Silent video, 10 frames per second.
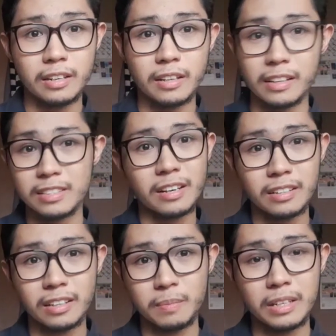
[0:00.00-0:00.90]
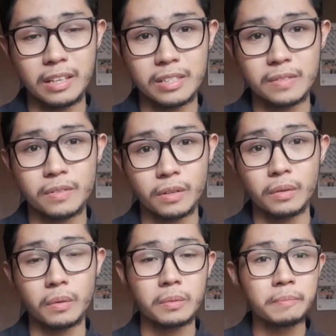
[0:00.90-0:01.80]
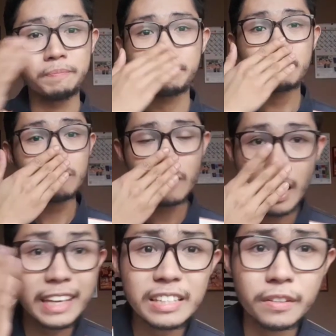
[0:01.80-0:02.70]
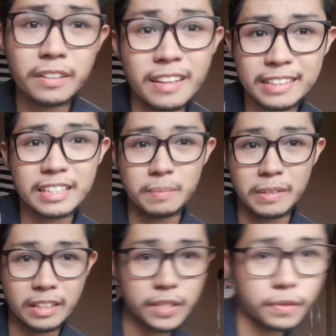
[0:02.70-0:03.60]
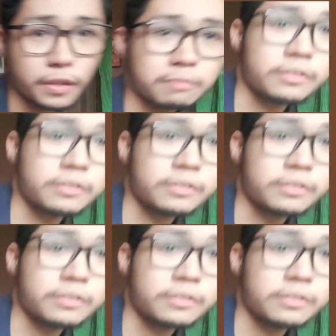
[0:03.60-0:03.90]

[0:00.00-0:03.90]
that's not going to be the case for you. I can't certain that that's going to be the case for you.